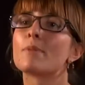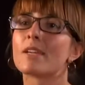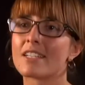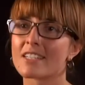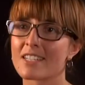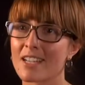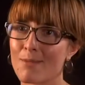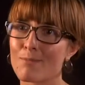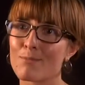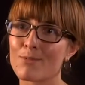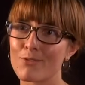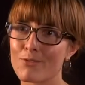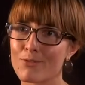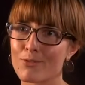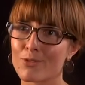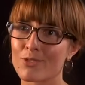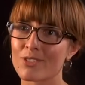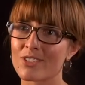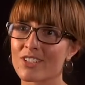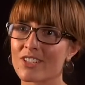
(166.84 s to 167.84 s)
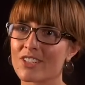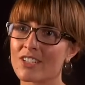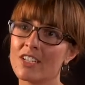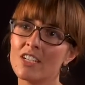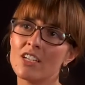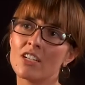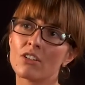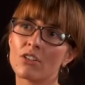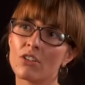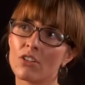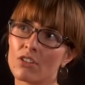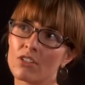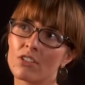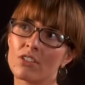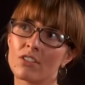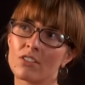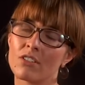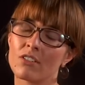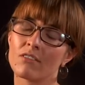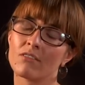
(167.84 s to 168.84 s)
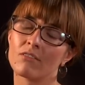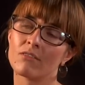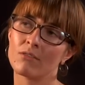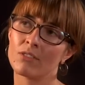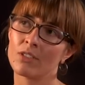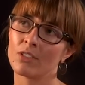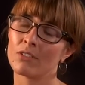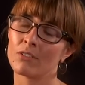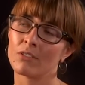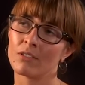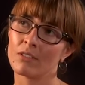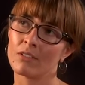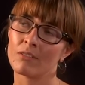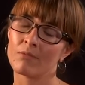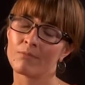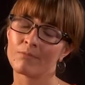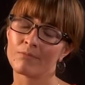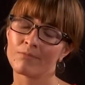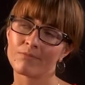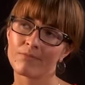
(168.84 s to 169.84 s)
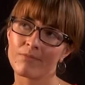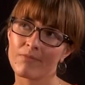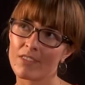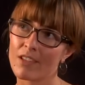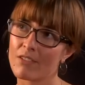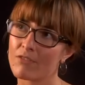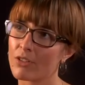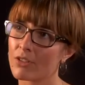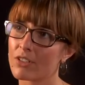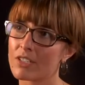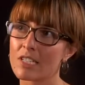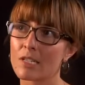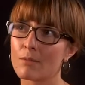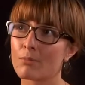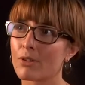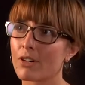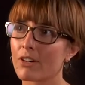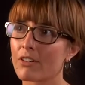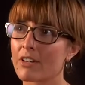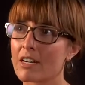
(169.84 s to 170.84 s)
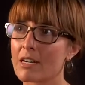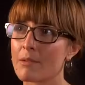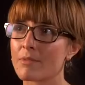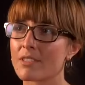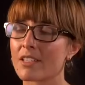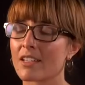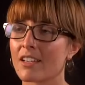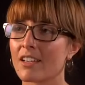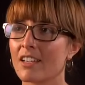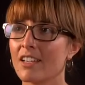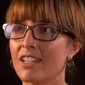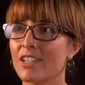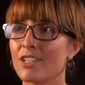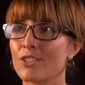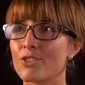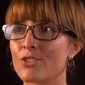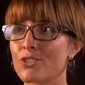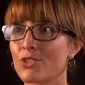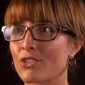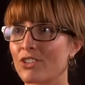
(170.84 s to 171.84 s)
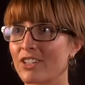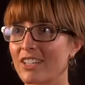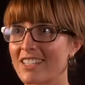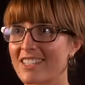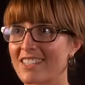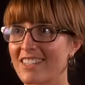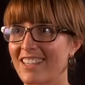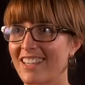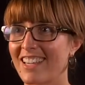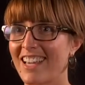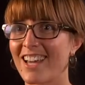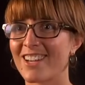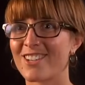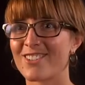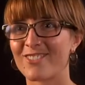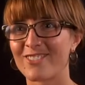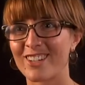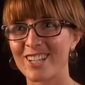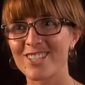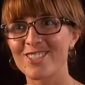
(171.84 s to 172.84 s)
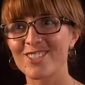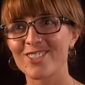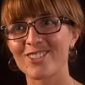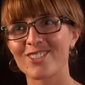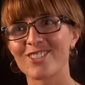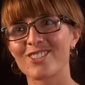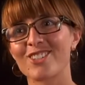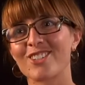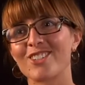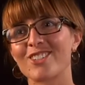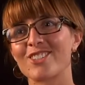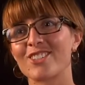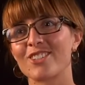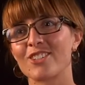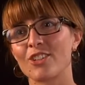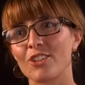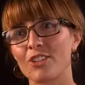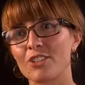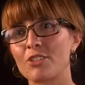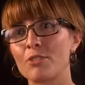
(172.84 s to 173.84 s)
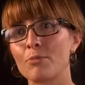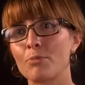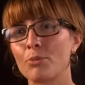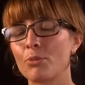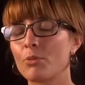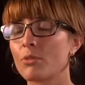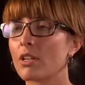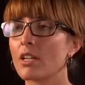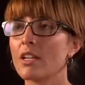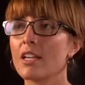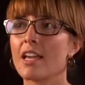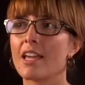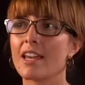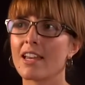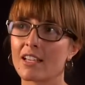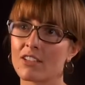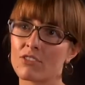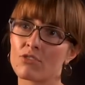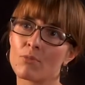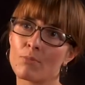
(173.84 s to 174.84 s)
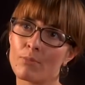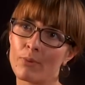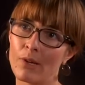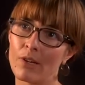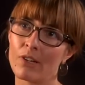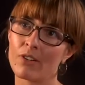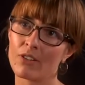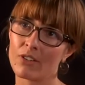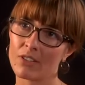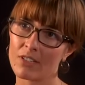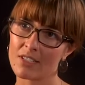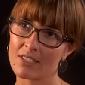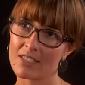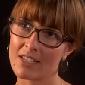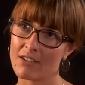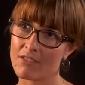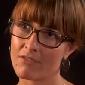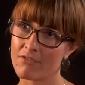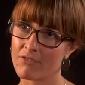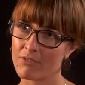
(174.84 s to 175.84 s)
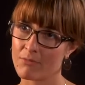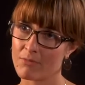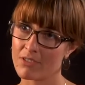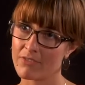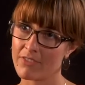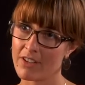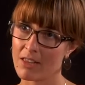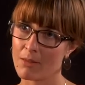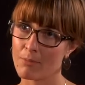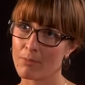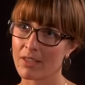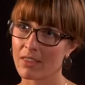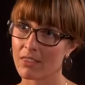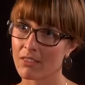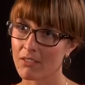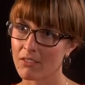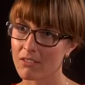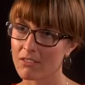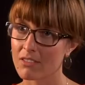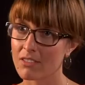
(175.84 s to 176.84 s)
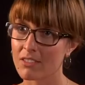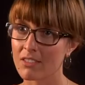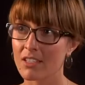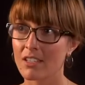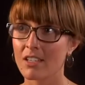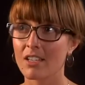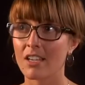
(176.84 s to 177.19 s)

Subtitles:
been done before, so not to, volunteer programs are notoriously under-resourced, so not to put an extra burden on yourself from developing those